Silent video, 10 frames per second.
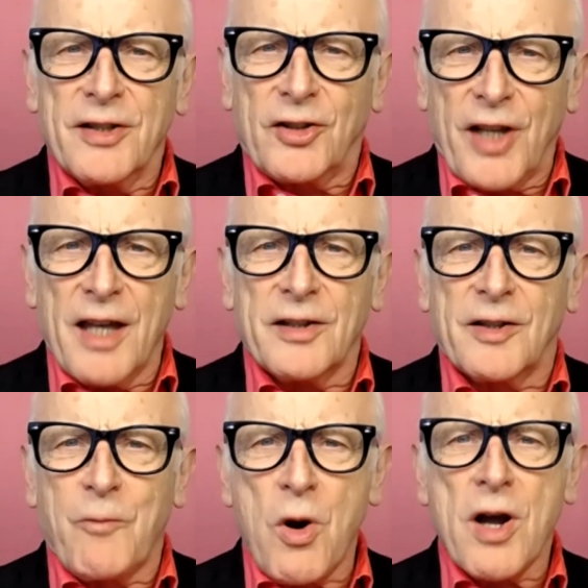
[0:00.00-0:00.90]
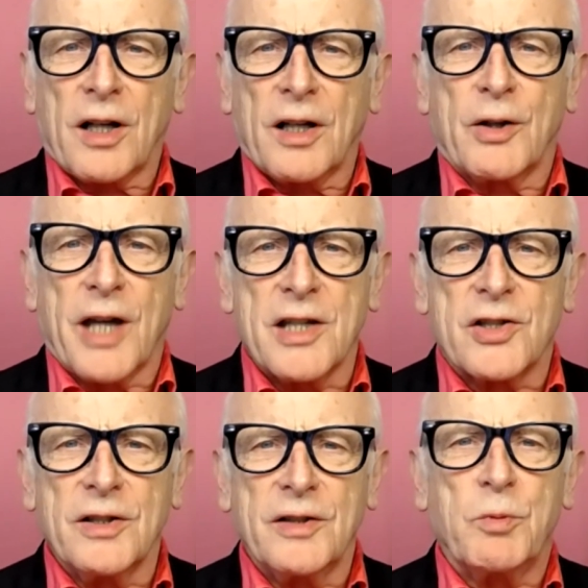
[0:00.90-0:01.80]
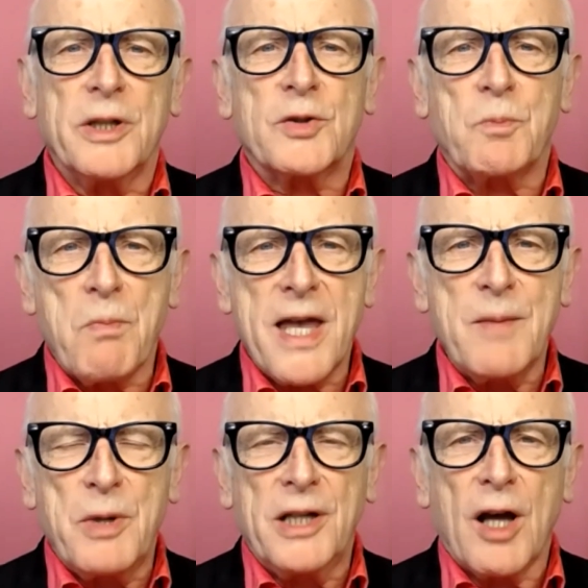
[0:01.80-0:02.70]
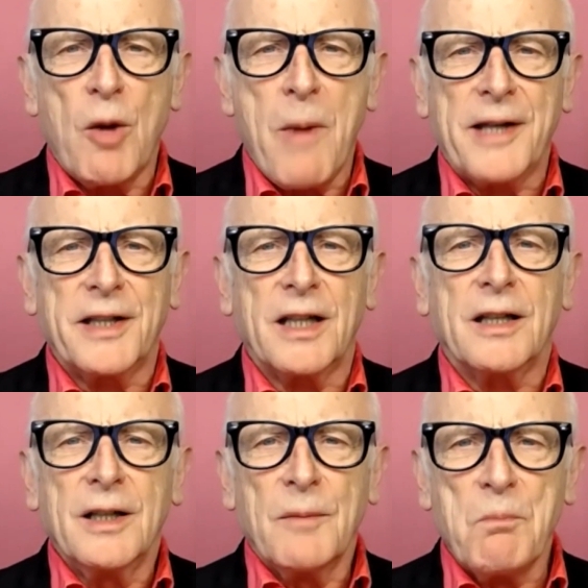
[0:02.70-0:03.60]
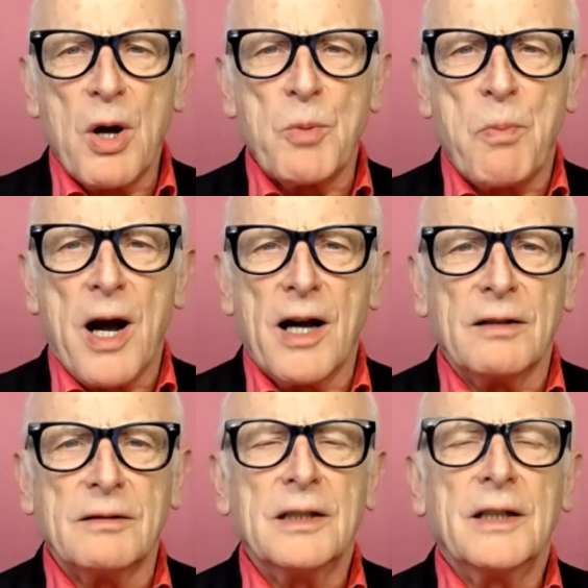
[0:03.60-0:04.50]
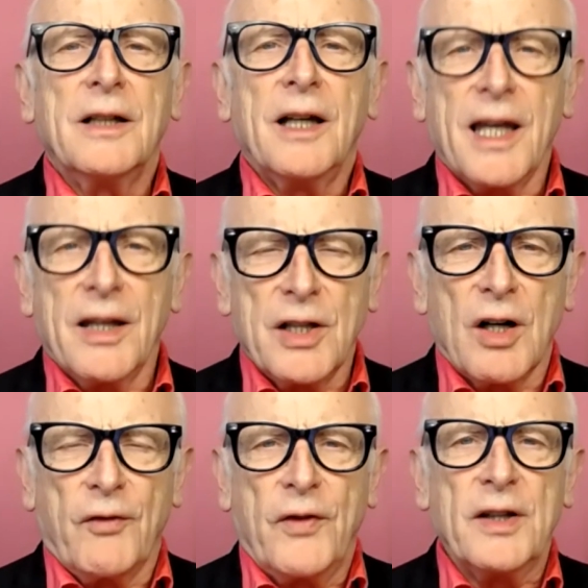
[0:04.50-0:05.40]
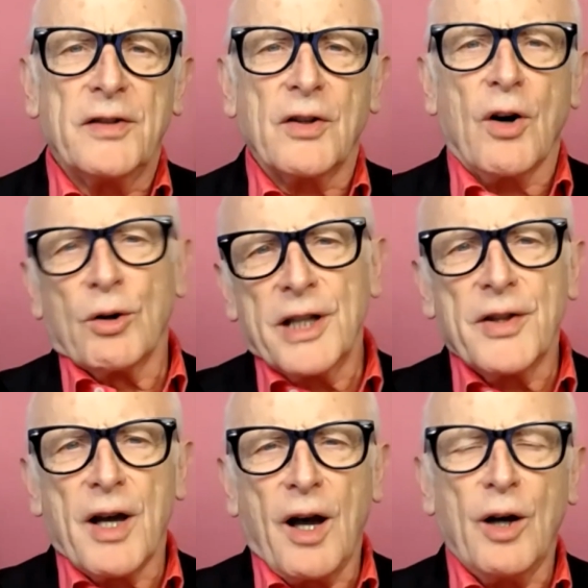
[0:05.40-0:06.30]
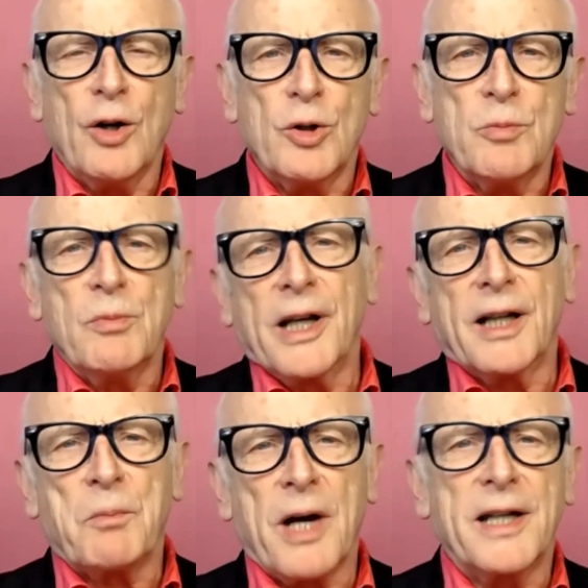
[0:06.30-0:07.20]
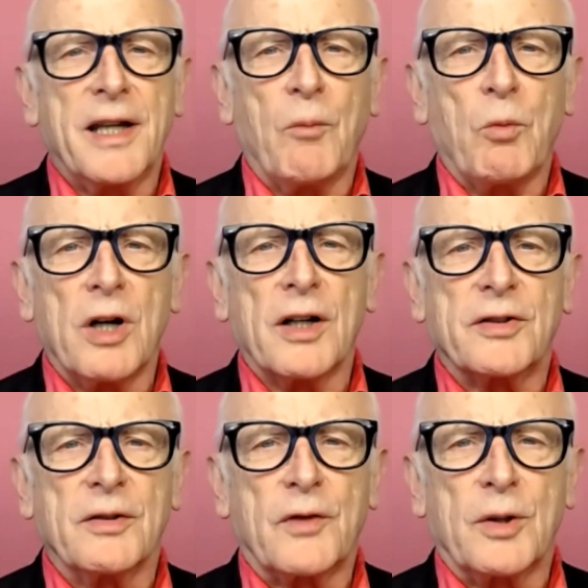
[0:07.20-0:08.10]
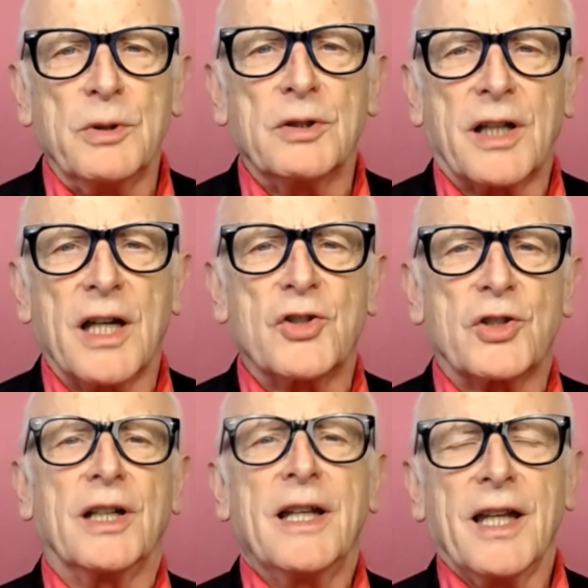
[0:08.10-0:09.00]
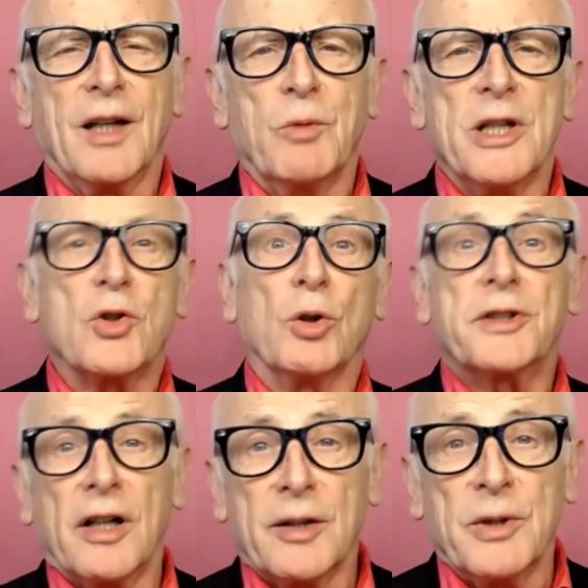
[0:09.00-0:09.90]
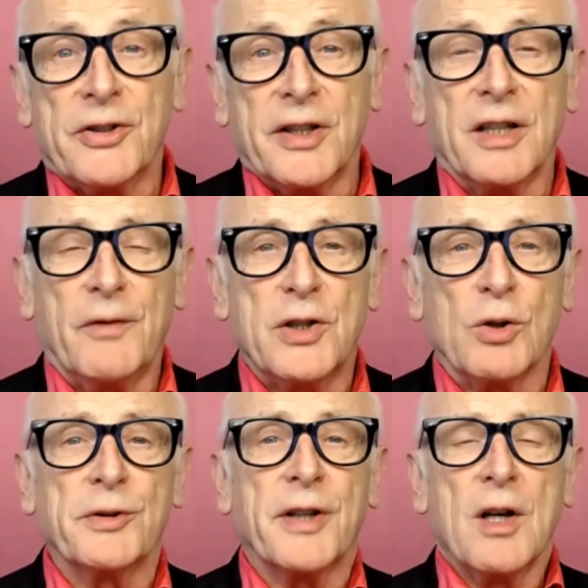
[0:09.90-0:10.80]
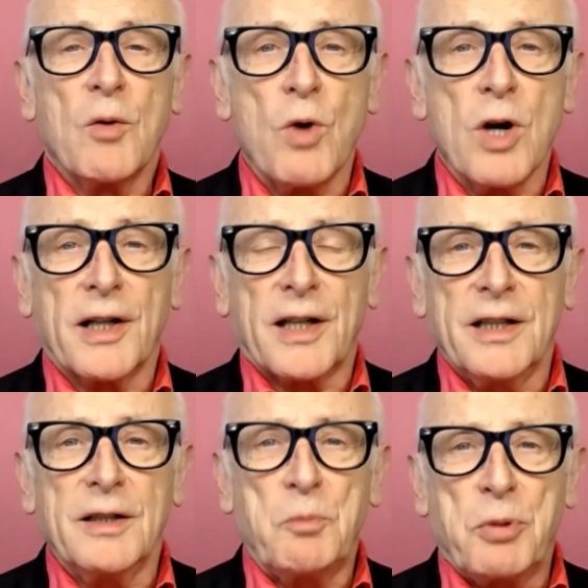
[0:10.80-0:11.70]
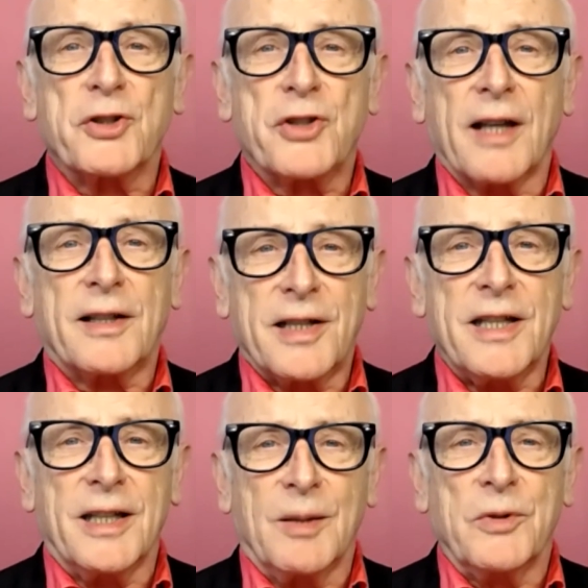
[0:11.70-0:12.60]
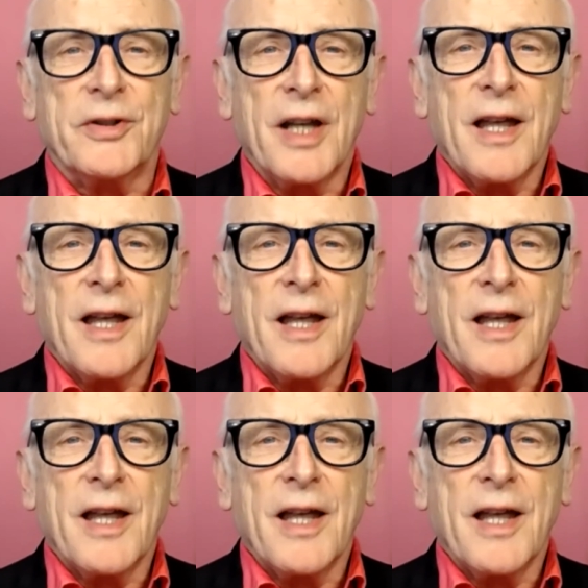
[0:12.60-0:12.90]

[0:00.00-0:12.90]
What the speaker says: sets of work locations which may be nomadic, mobile, in the office or in the home, linked by networks of communication in which autonomous individuals work in project teams.